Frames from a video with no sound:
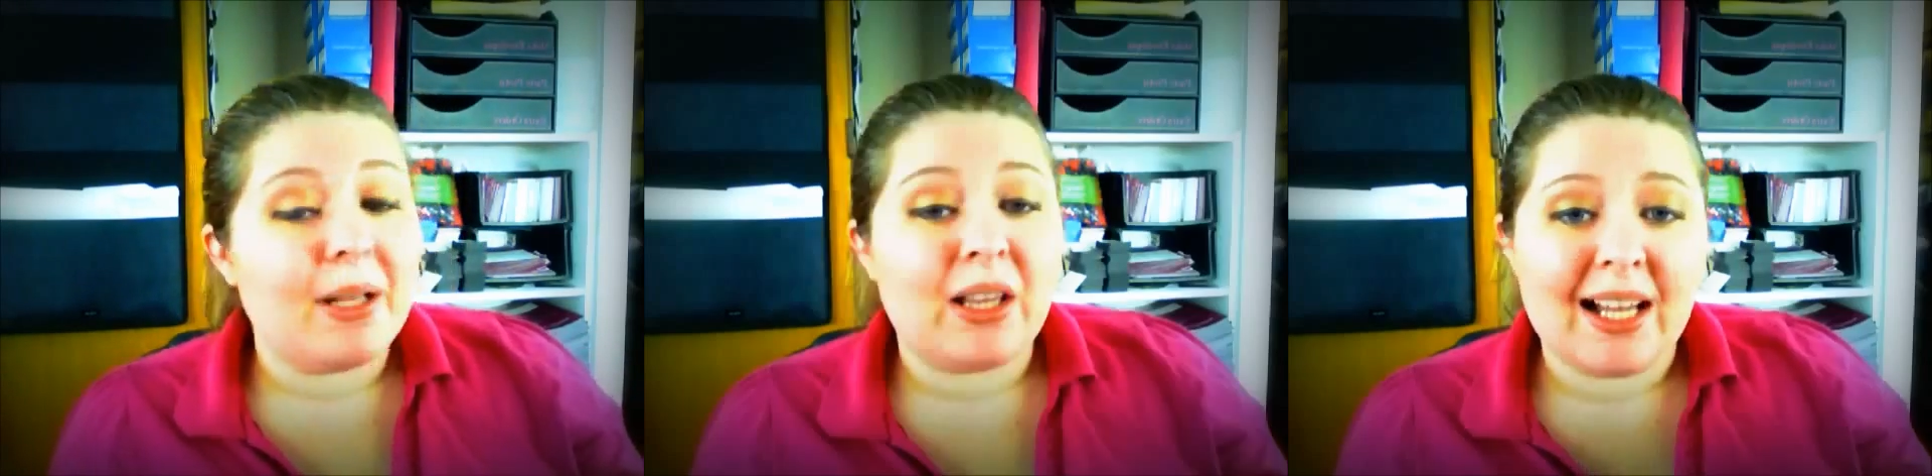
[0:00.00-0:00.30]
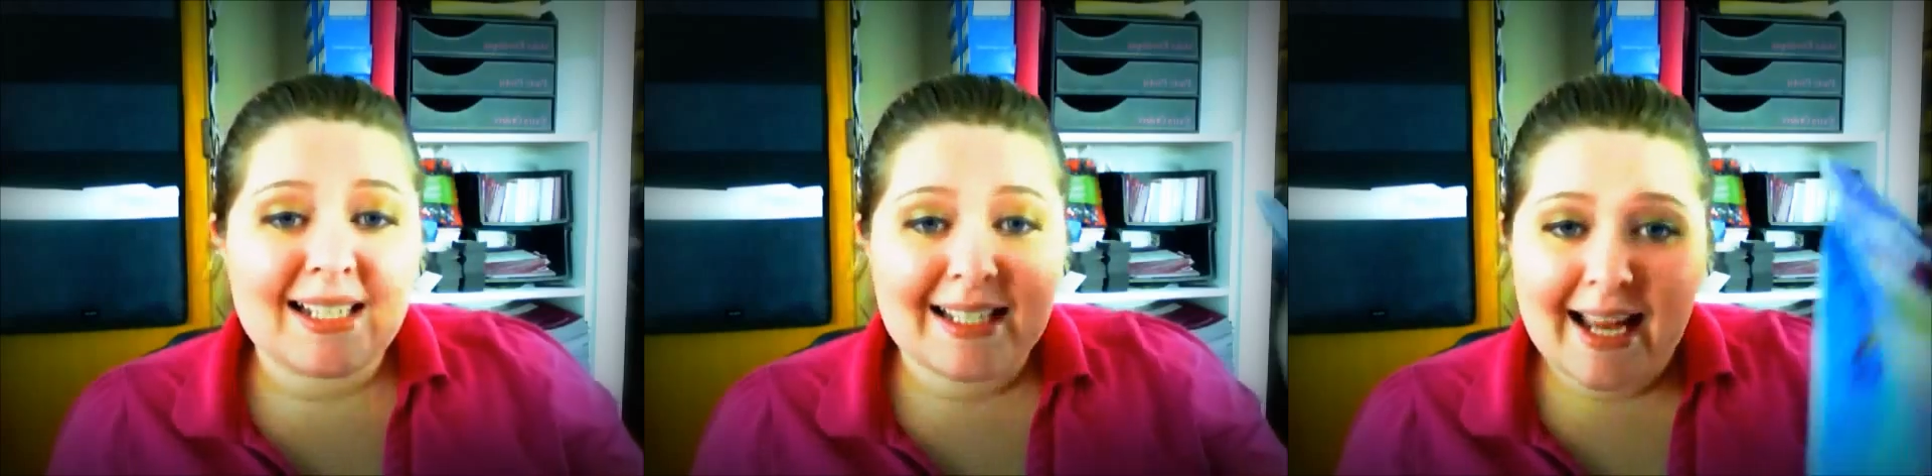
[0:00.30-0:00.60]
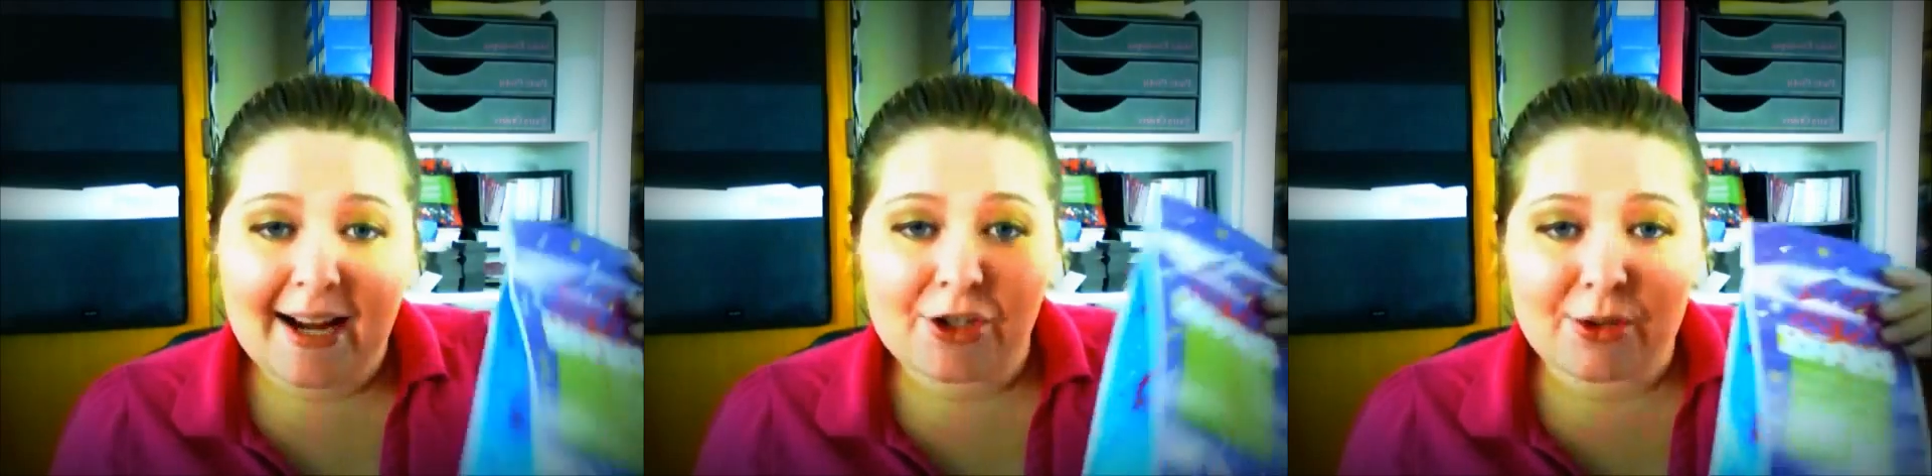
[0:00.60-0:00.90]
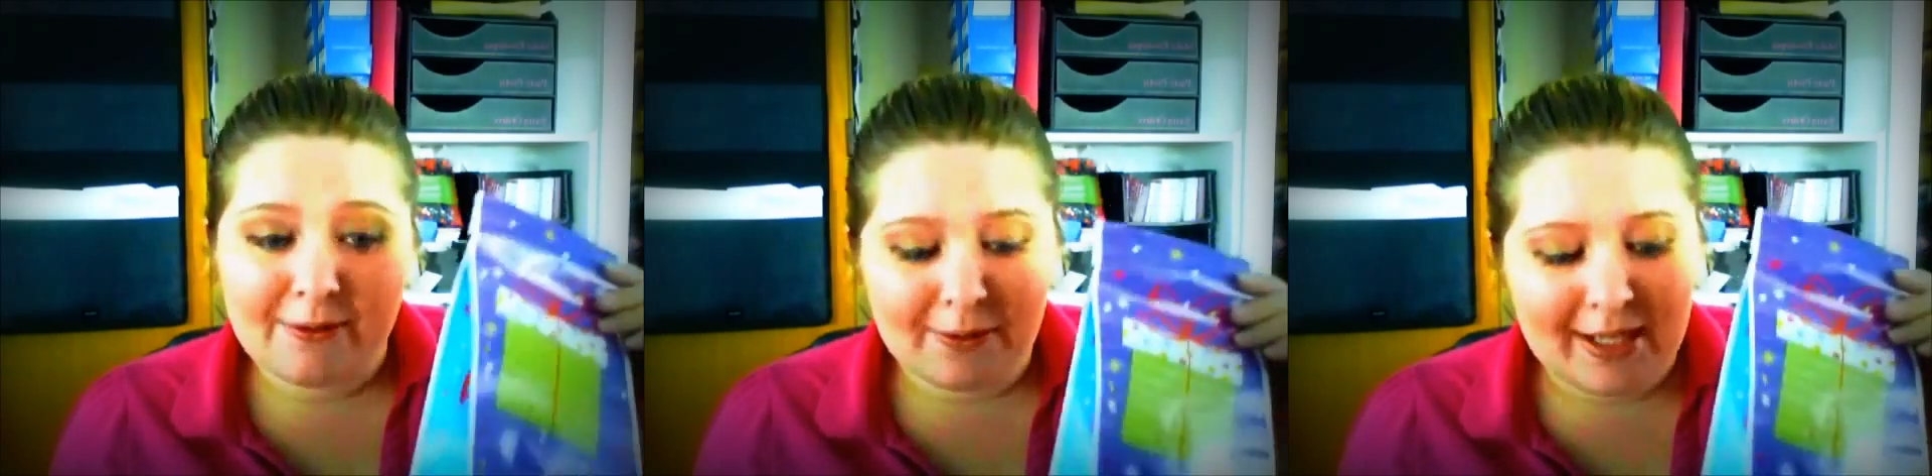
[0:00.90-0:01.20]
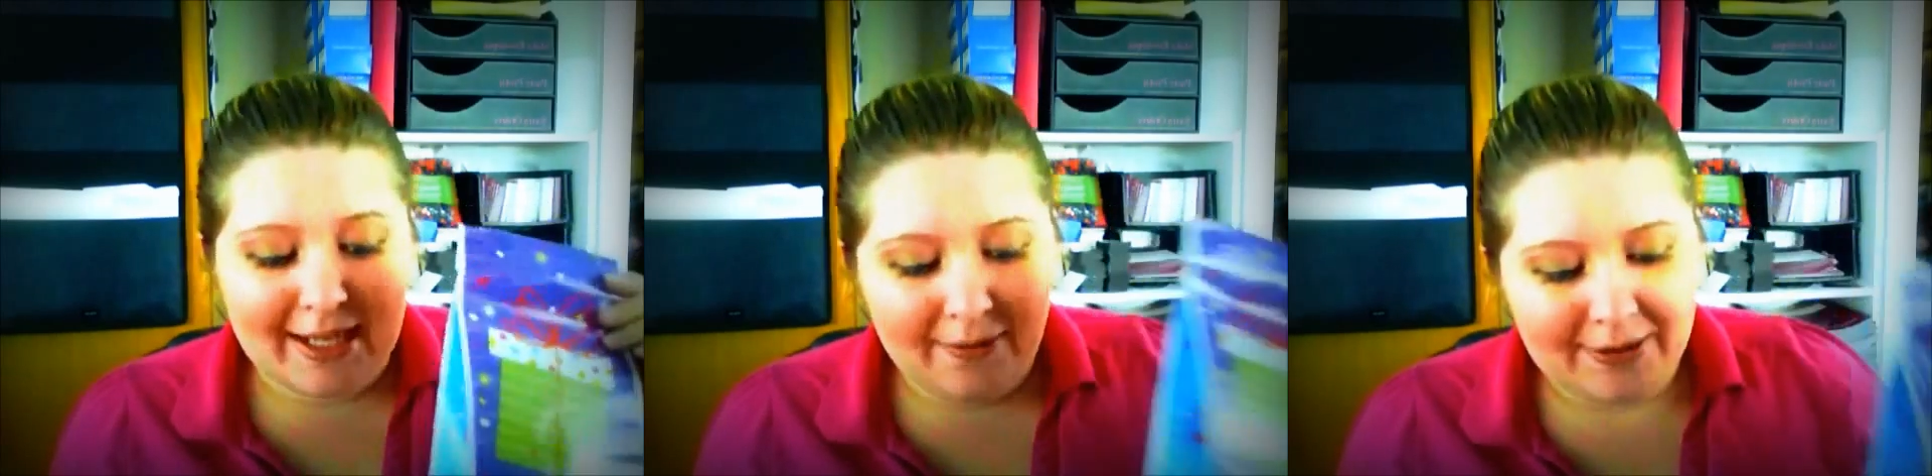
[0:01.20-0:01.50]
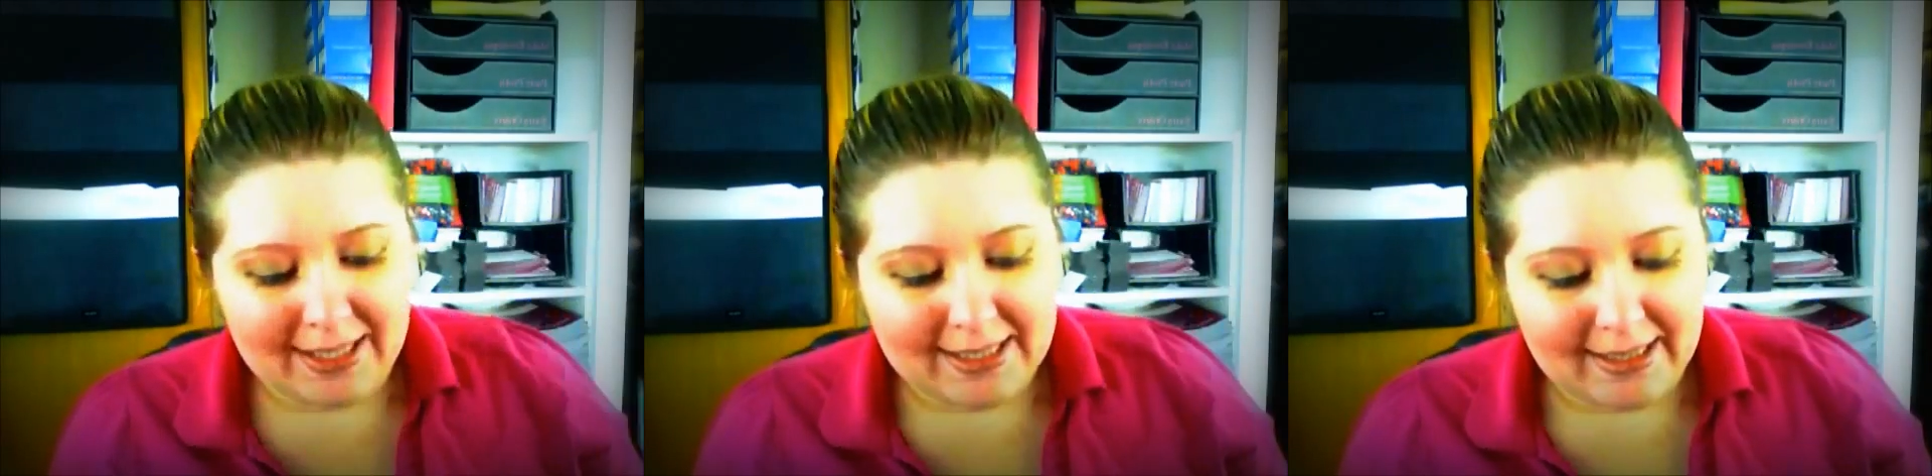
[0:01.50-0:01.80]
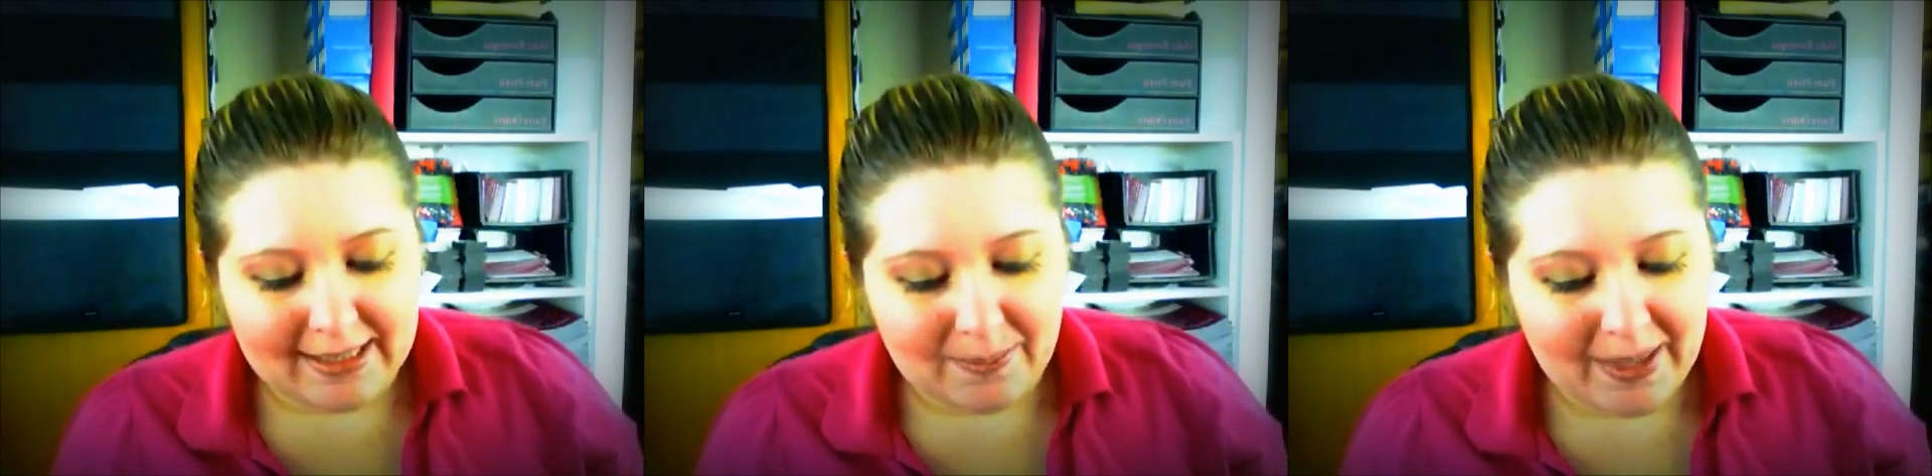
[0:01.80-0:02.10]
plus the extra free gift that's
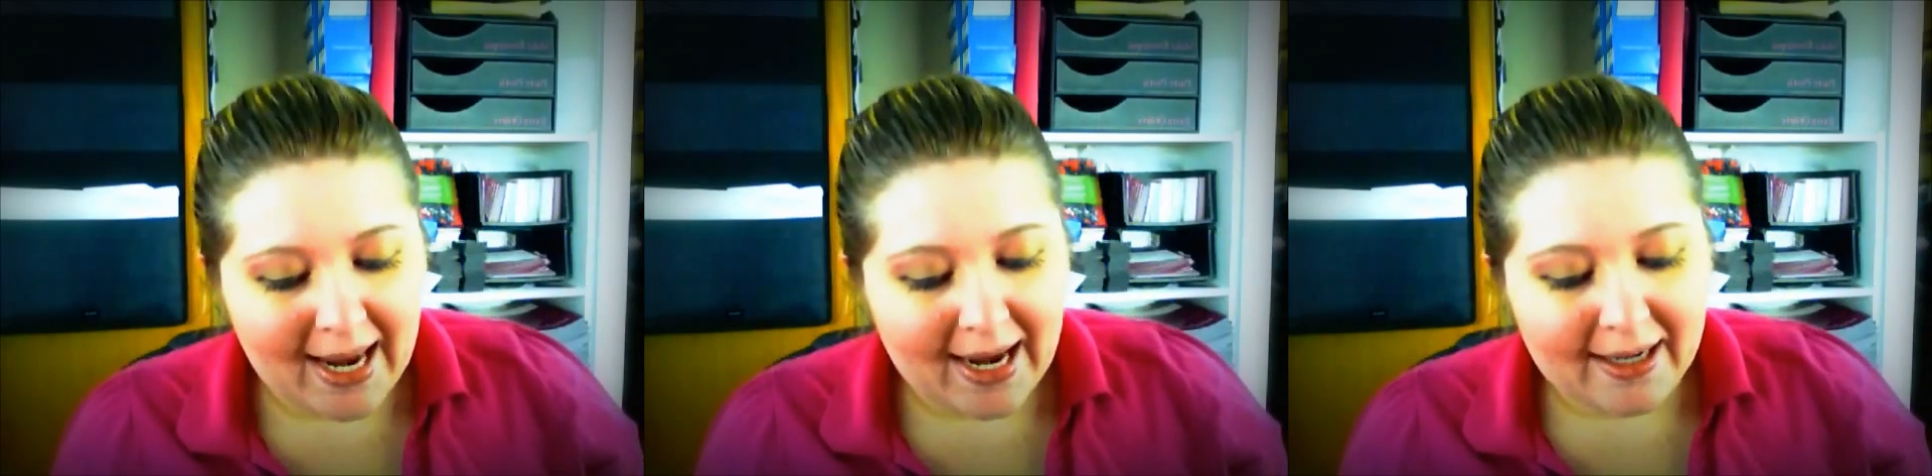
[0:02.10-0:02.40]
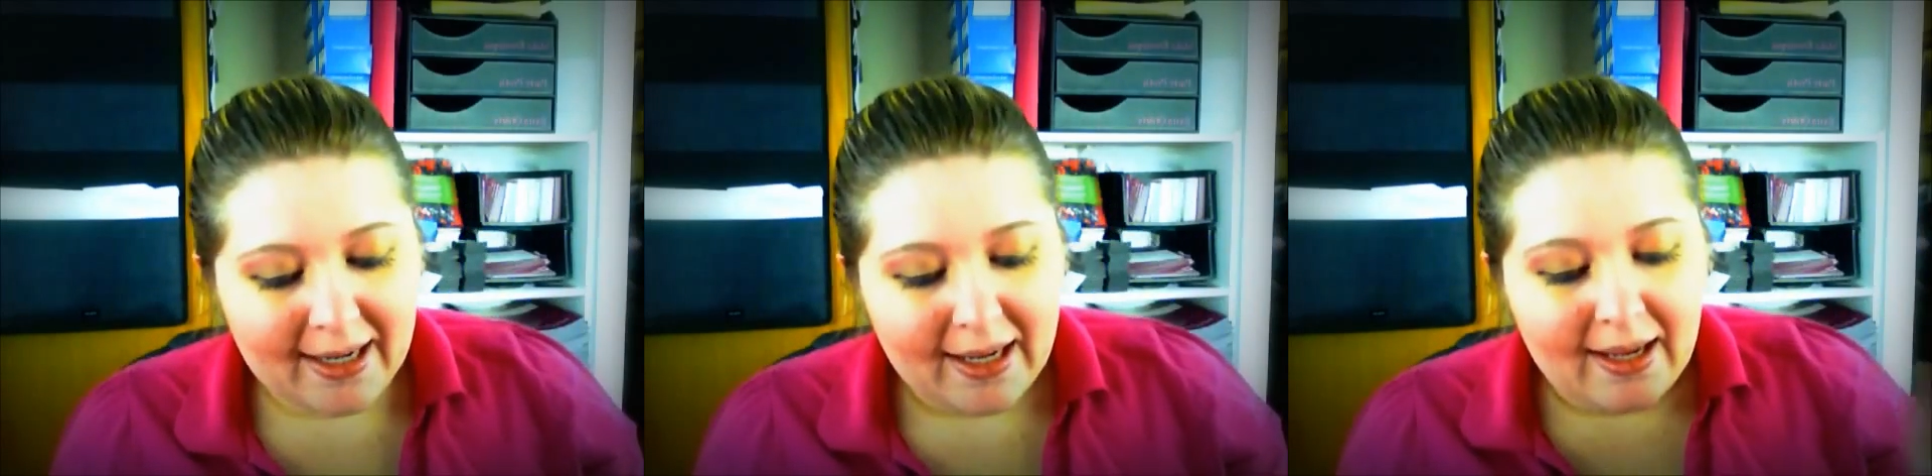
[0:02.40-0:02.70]
in this bag,